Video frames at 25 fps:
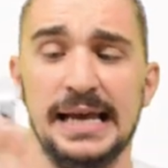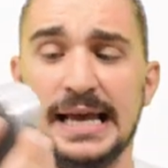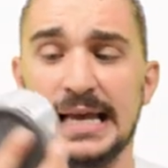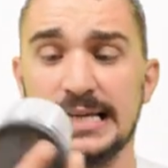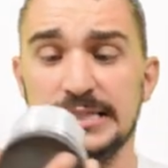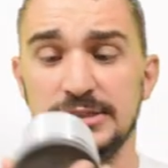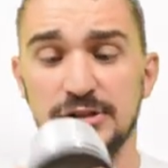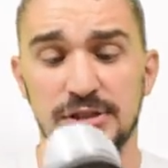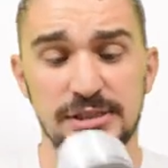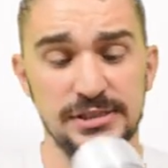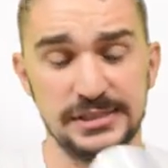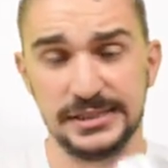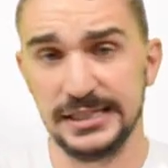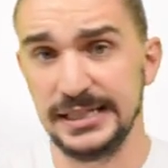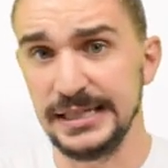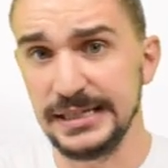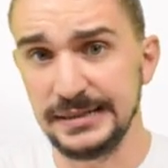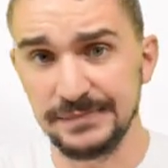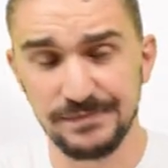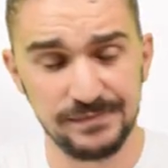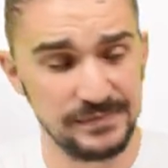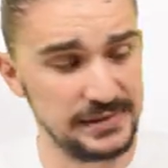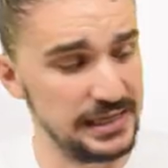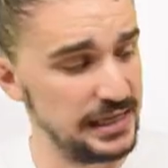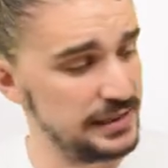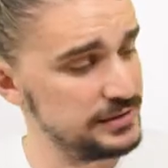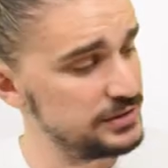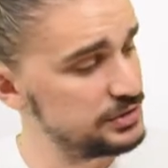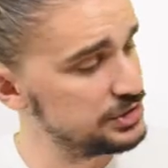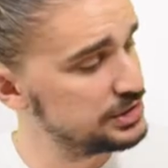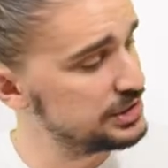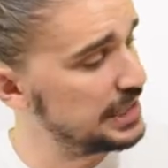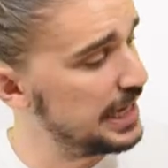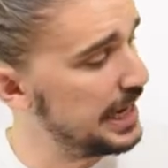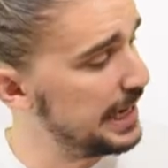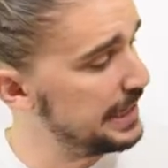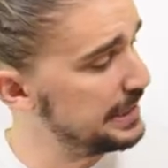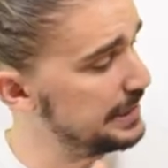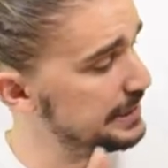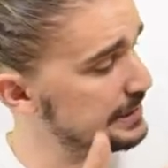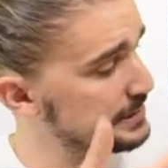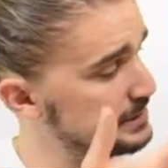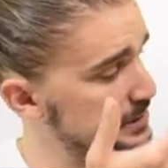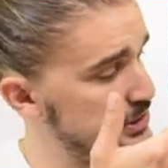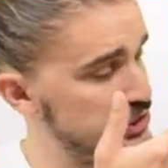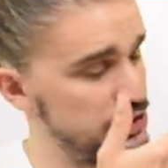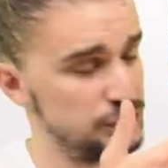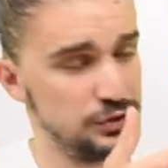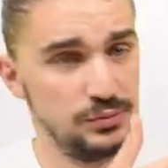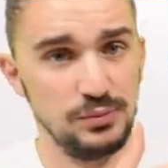As you can see, the underside
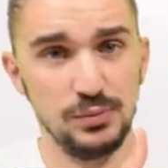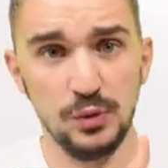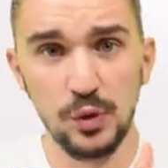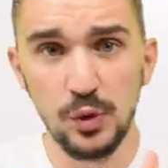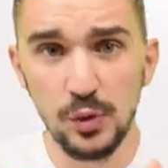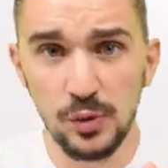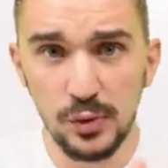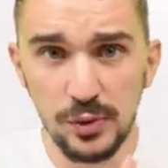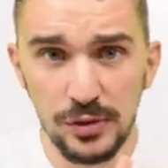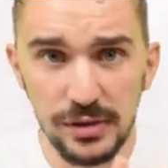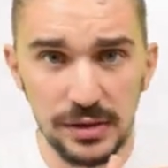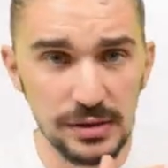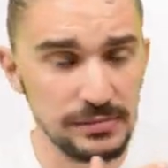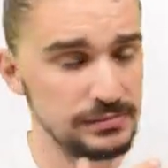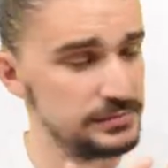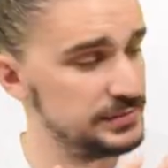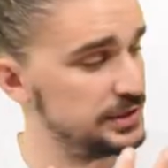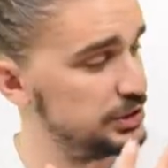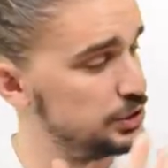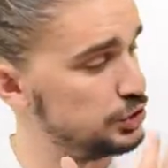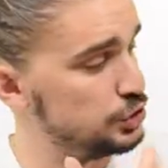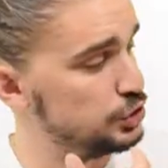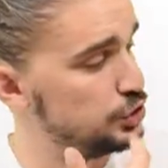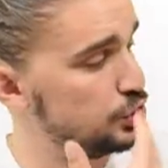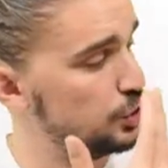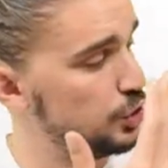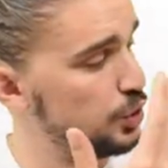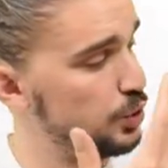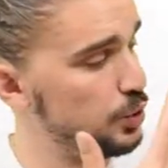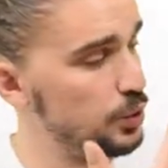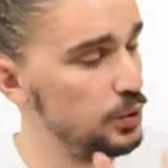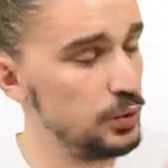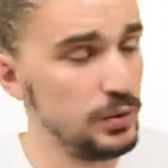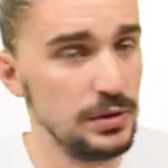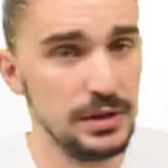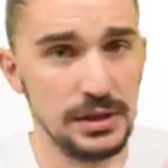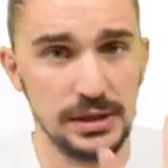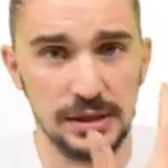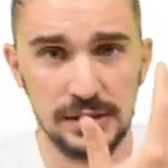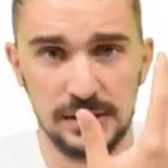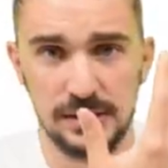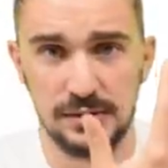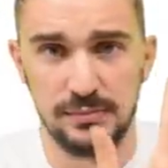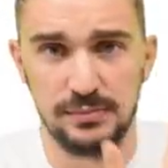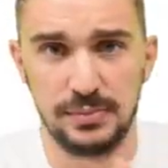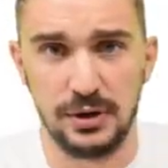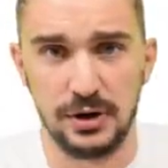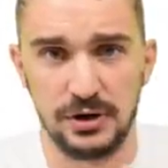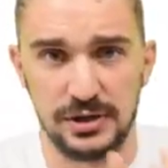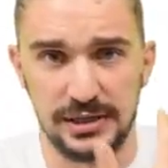is smooth, there's no
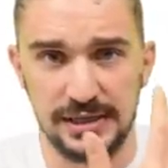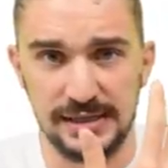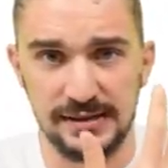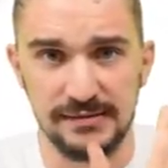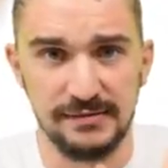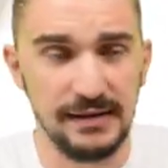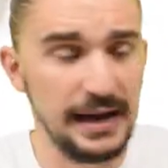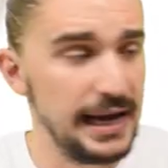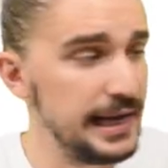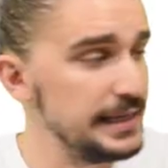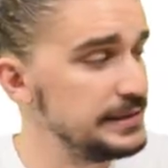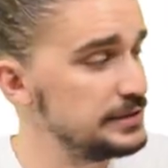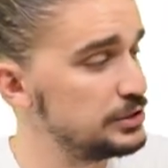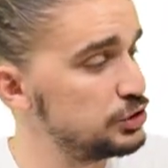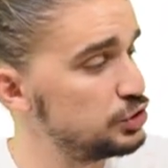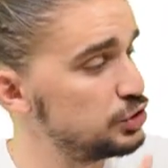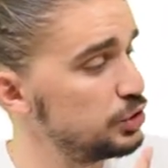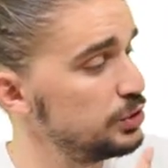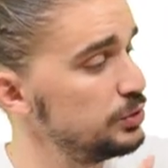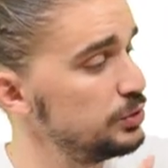parting lines, so